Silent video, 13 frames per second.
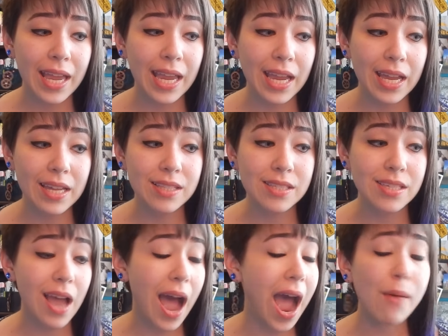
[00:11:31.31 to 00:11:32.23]
and
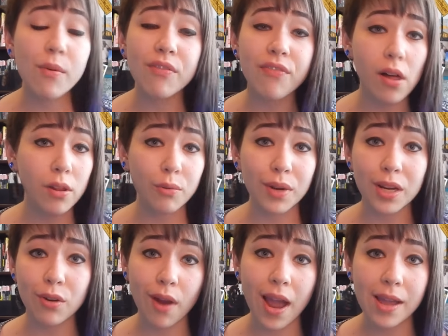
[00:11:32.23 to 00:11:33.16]
I will follow
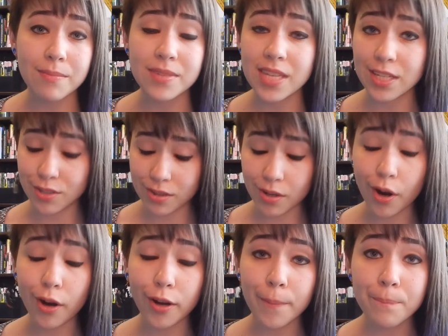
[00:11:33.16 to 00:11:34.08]
Rick Grimes into the
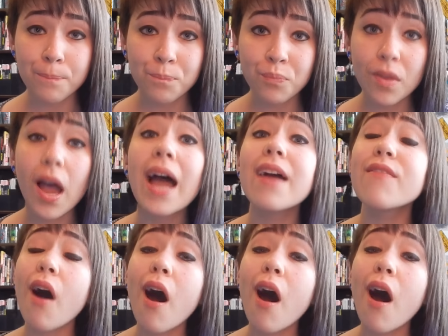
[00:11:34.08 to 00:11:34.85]
dark. I have